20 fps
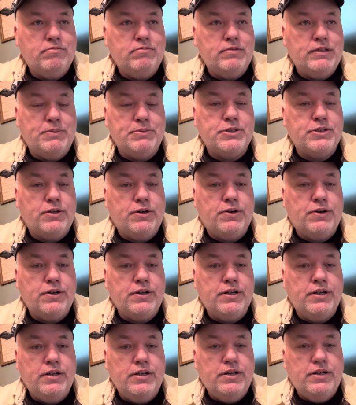I'm
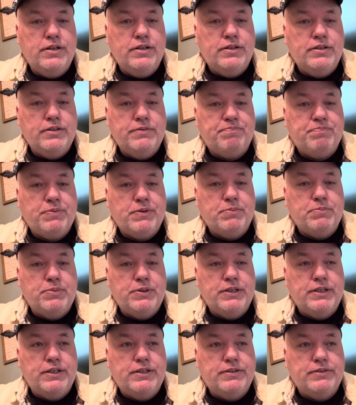sorry.
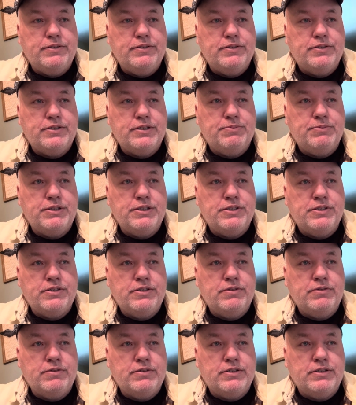But some
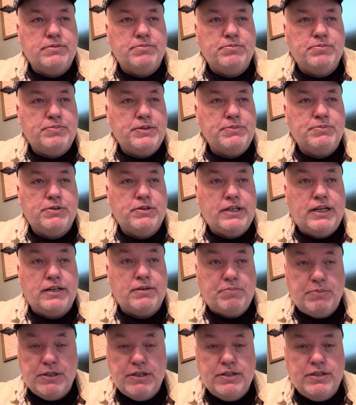people like
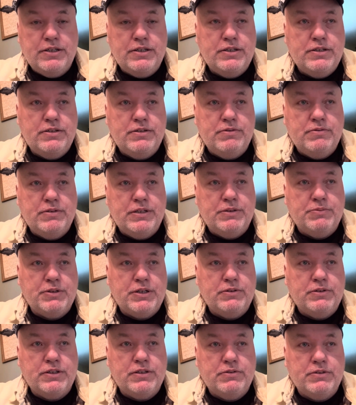me, that when I
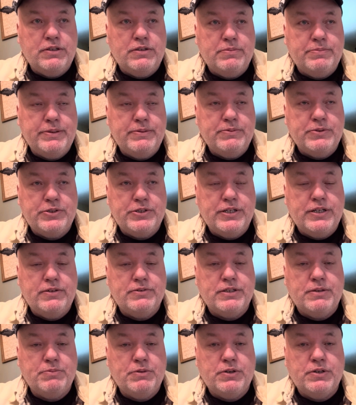look on other people's channels,
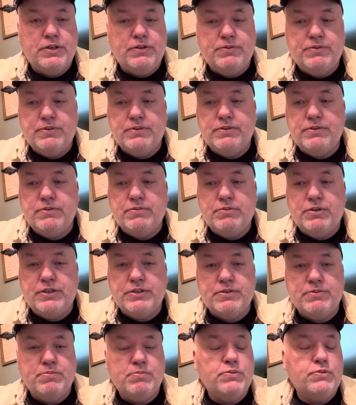I'm going to go through
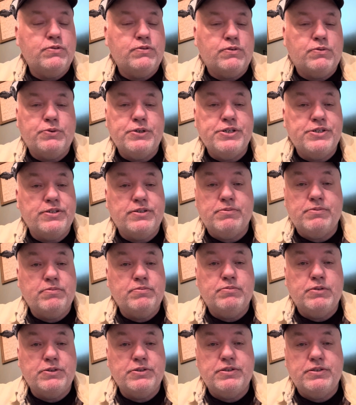what's more recent
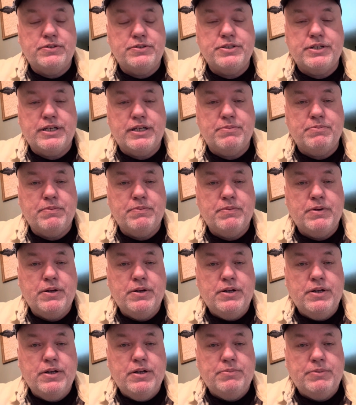most of the time.
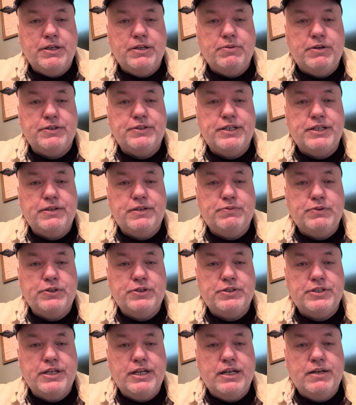But anyway, thank you for your
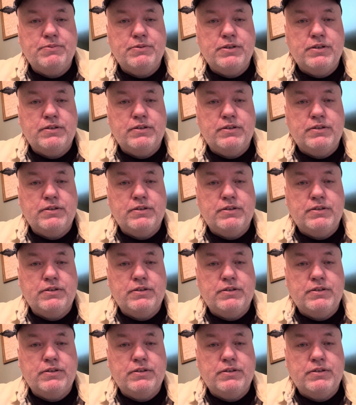time.